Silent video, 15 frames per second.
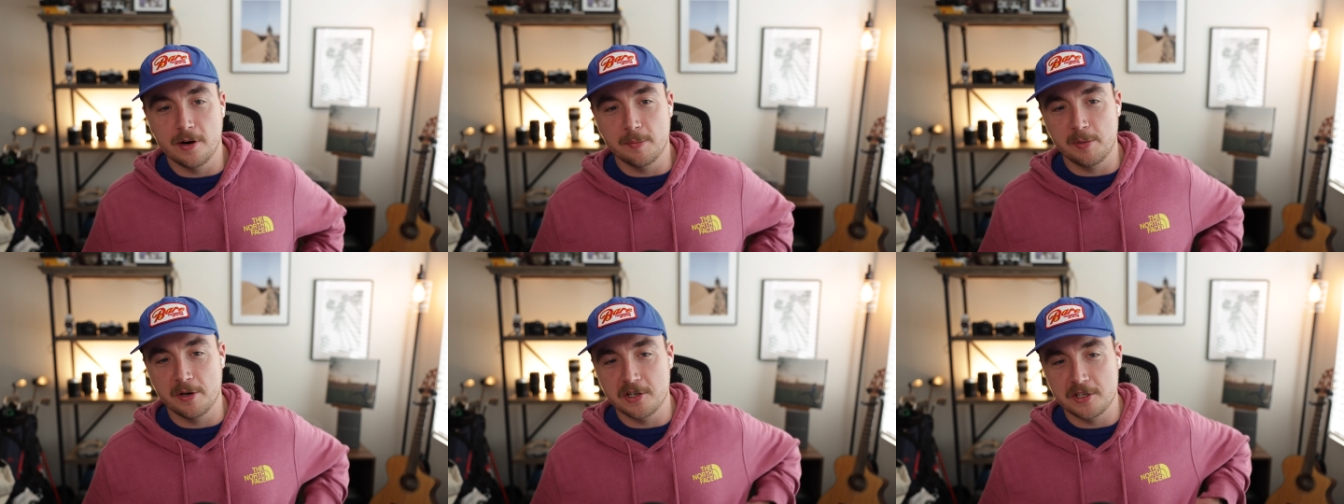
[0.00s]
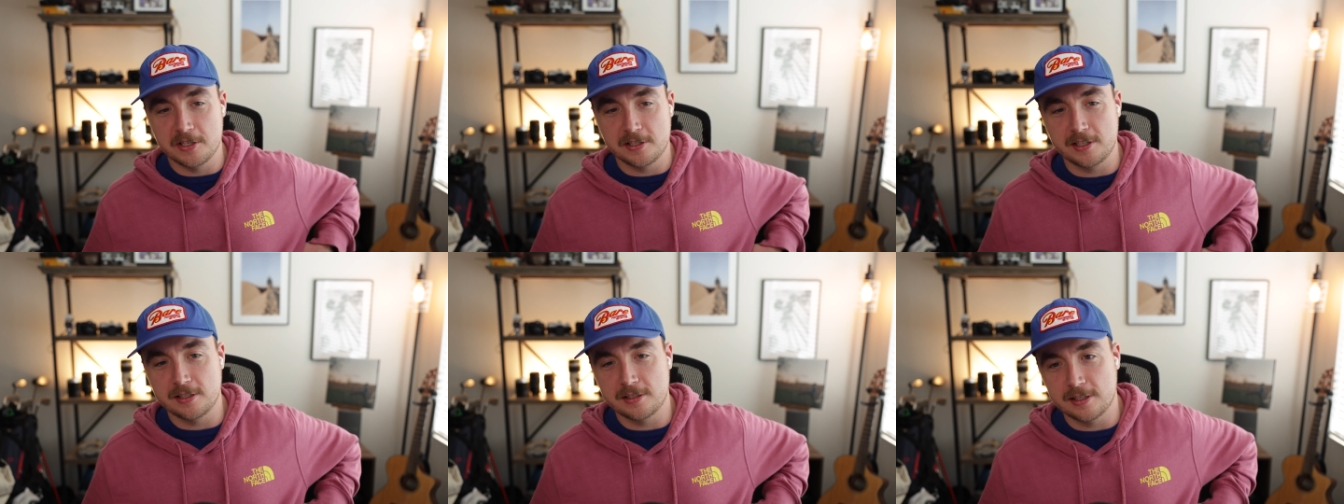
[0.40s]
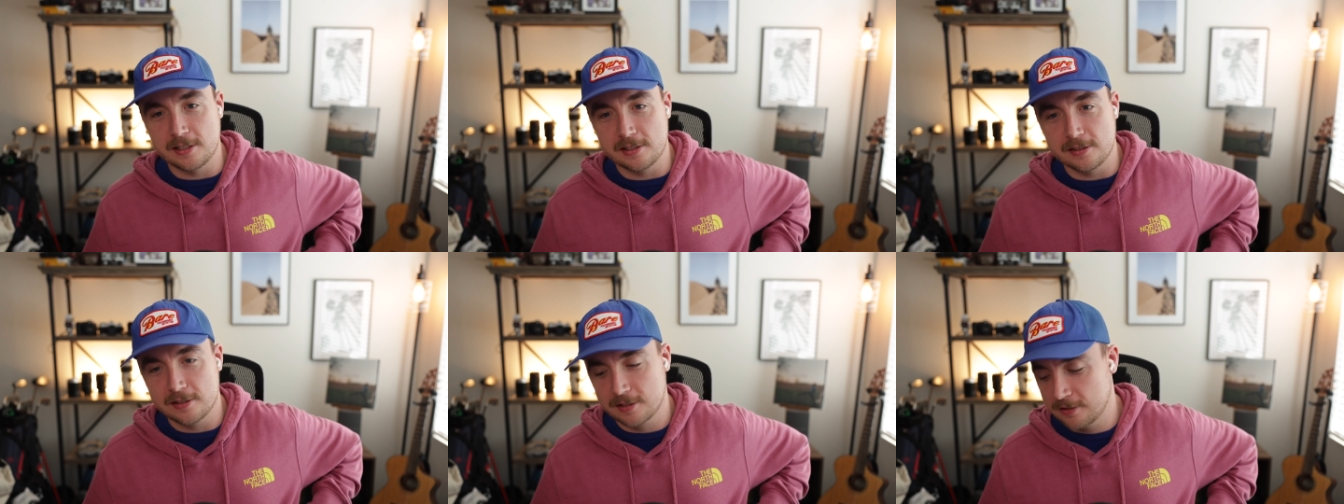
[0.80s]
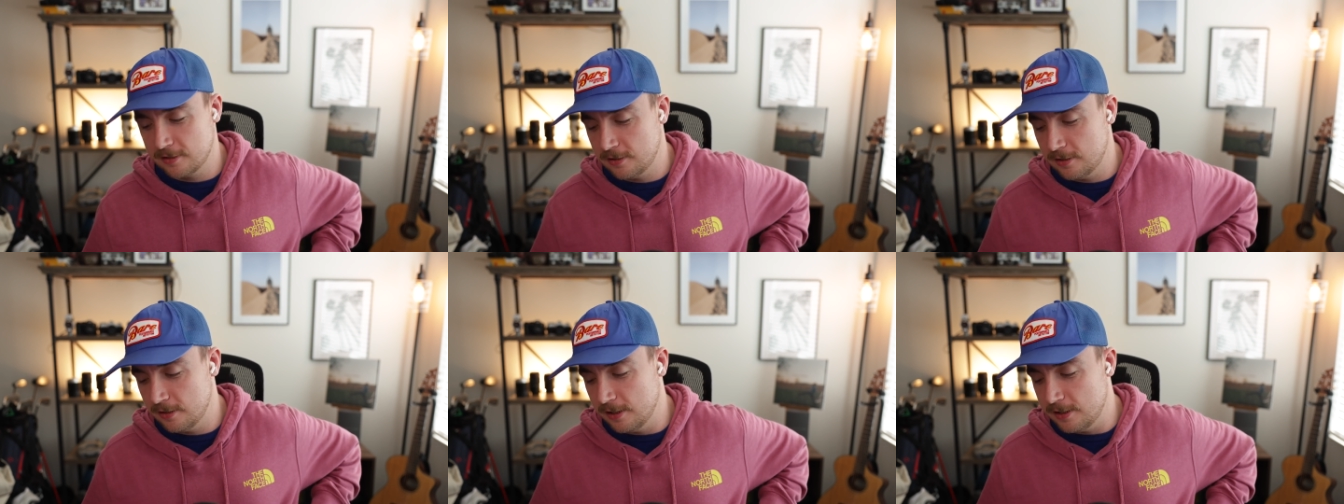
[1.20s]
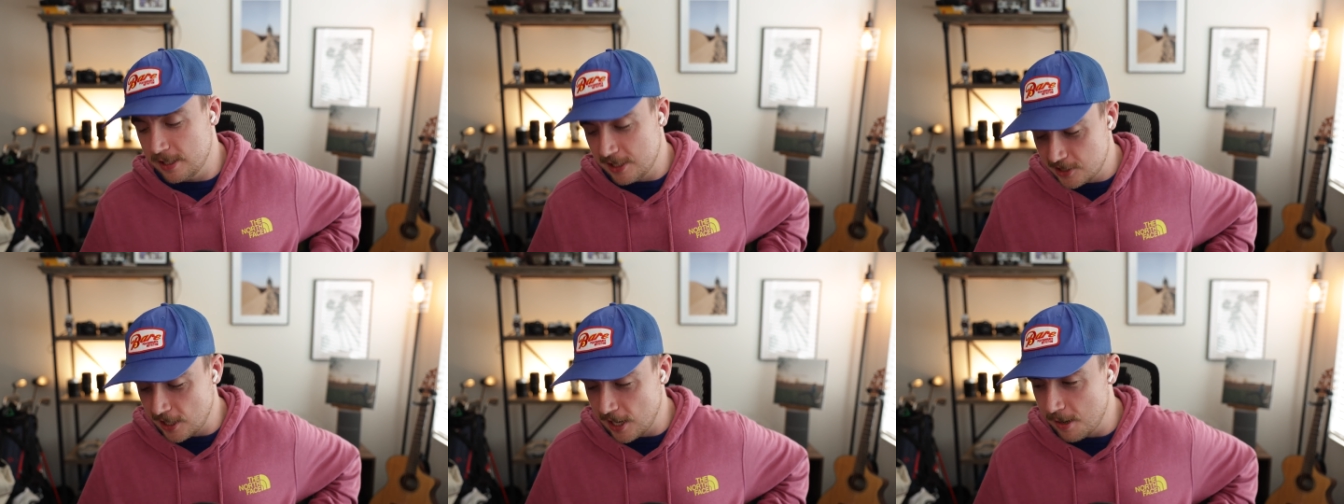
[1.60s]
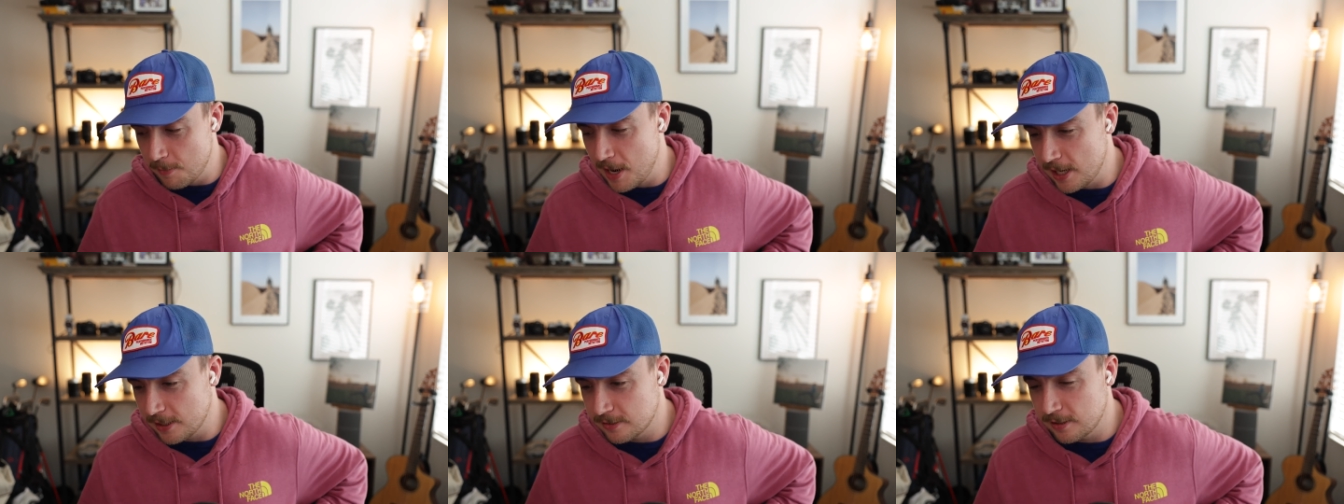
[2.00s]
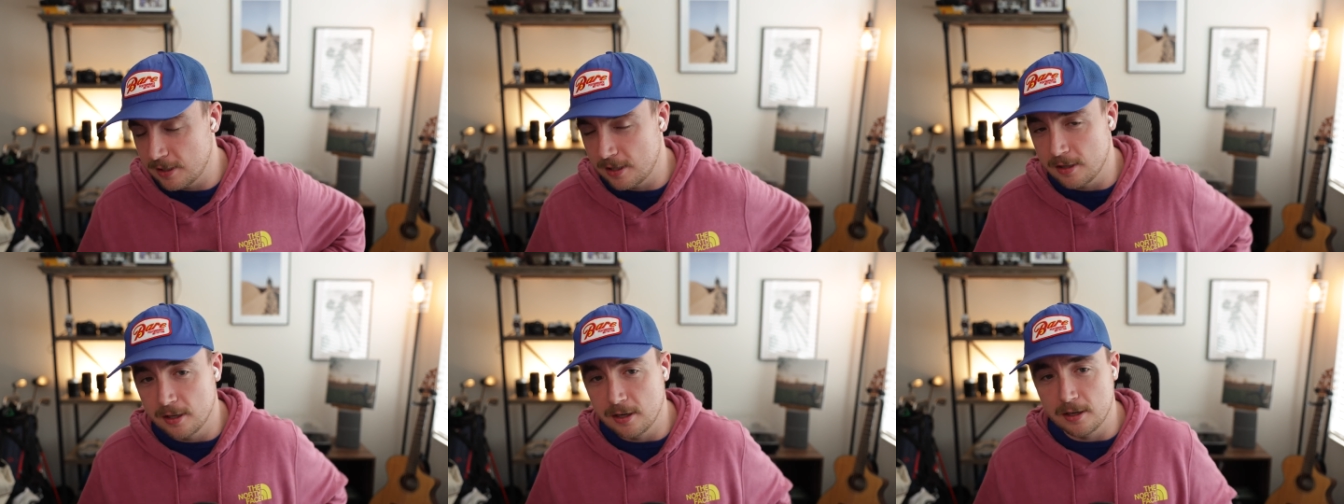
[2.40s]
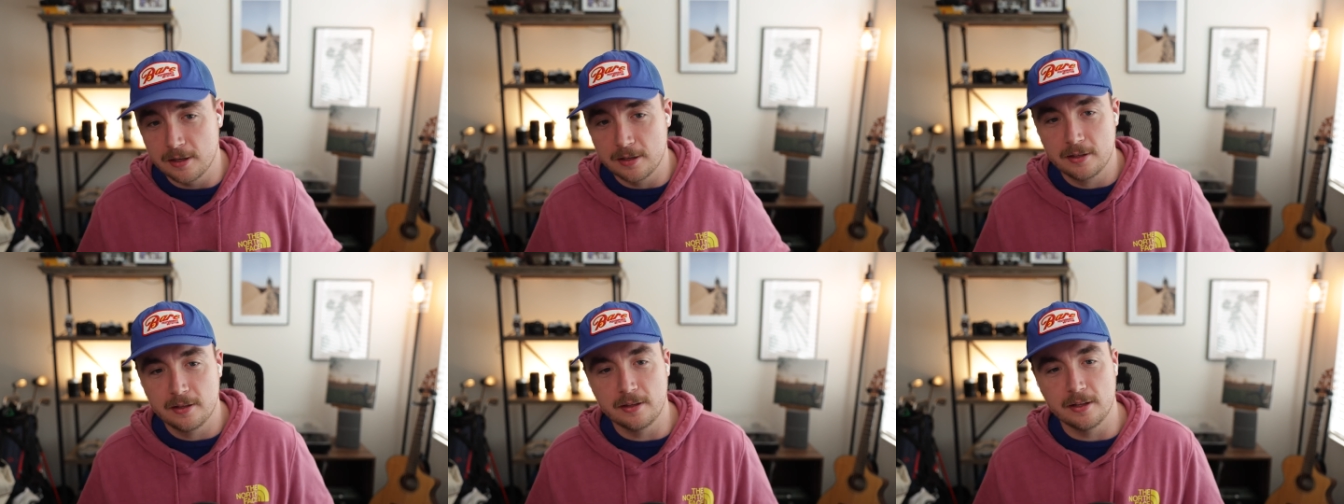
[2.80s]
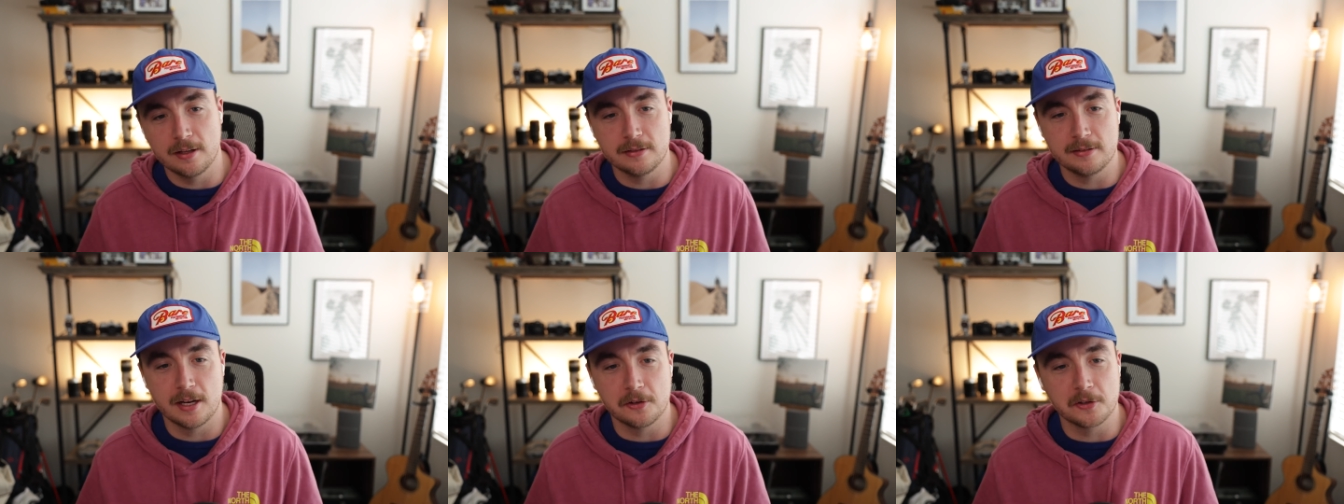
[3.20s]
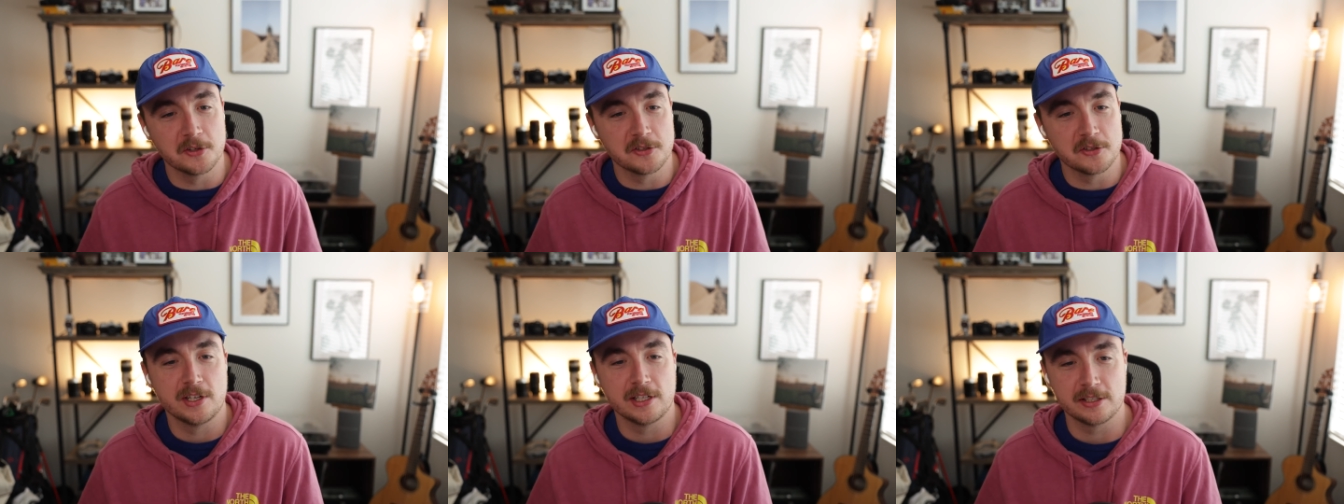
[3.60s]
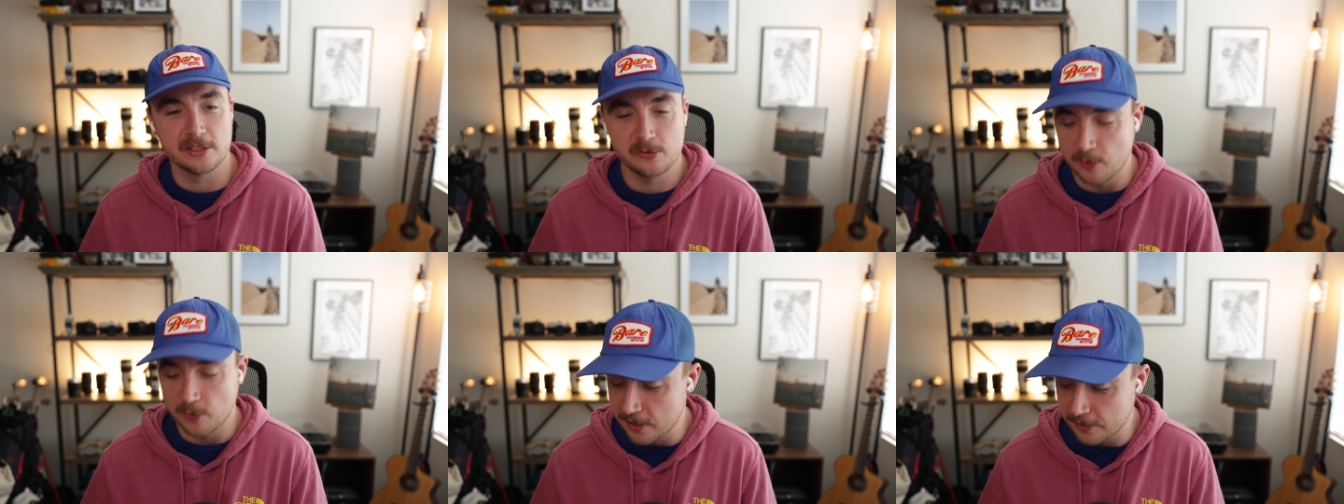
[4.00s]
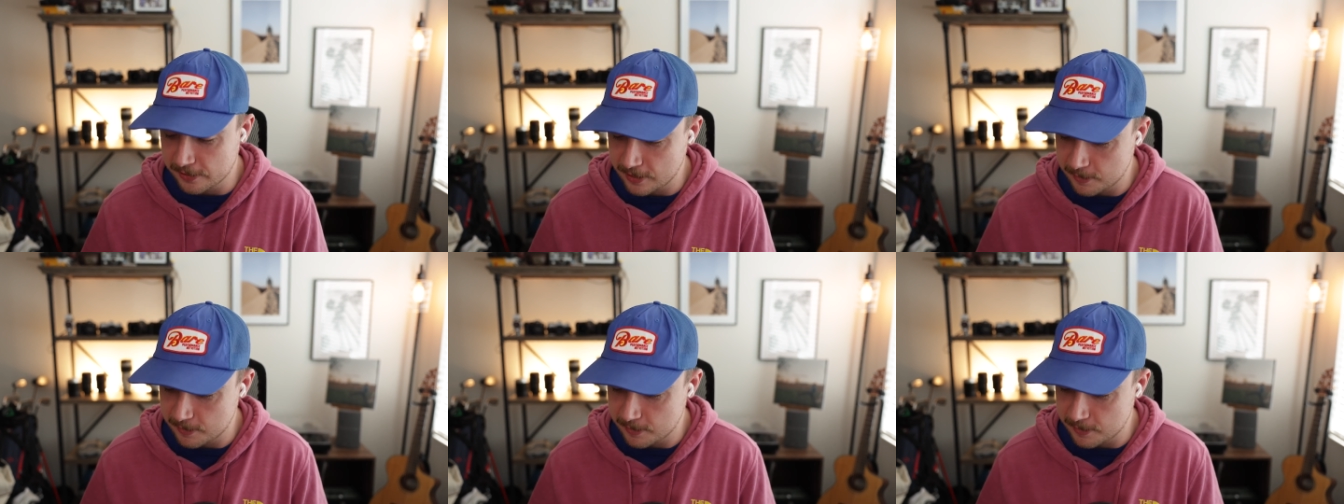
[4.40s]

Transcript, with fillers: purchases is the DJI mics and then the the Tentacle Syncs as well because I'm